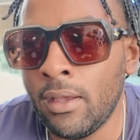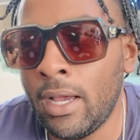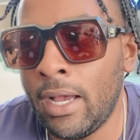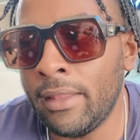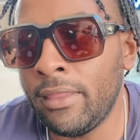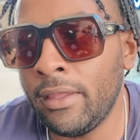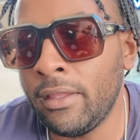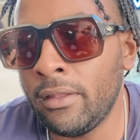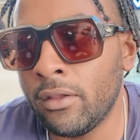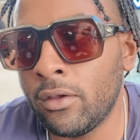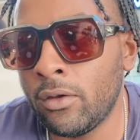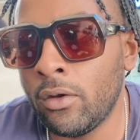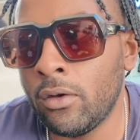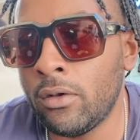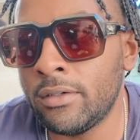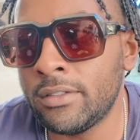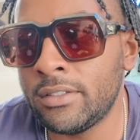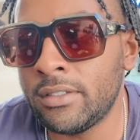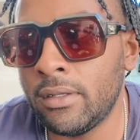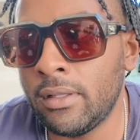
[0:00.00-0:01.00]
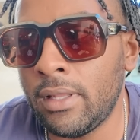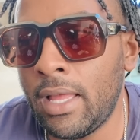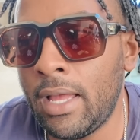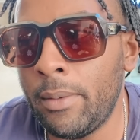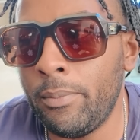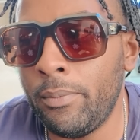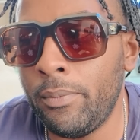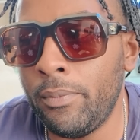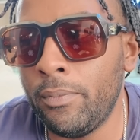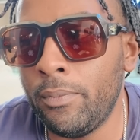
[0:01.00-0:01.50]
I think the girls are a
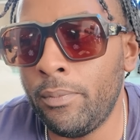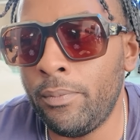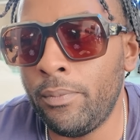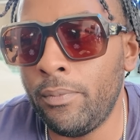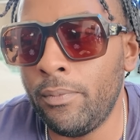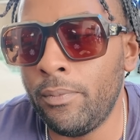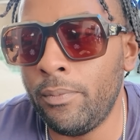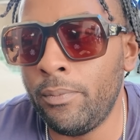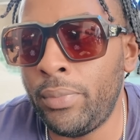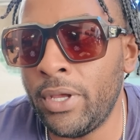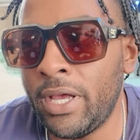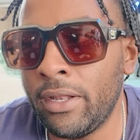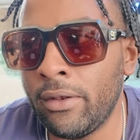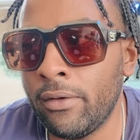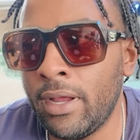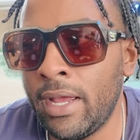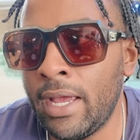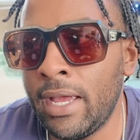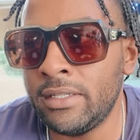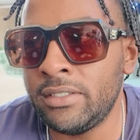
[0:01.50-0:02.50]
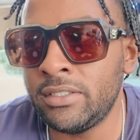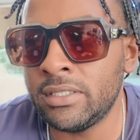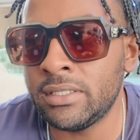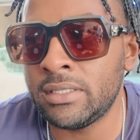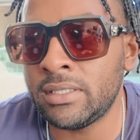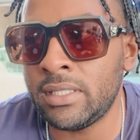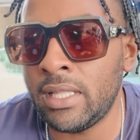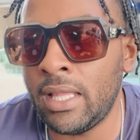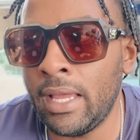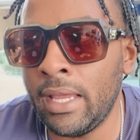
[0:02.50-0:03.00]
lot better at
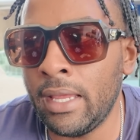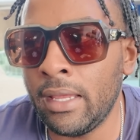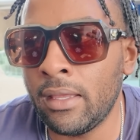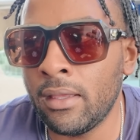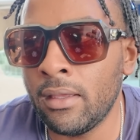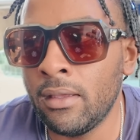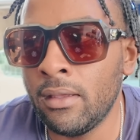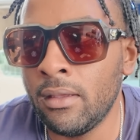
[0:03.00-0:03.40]
just like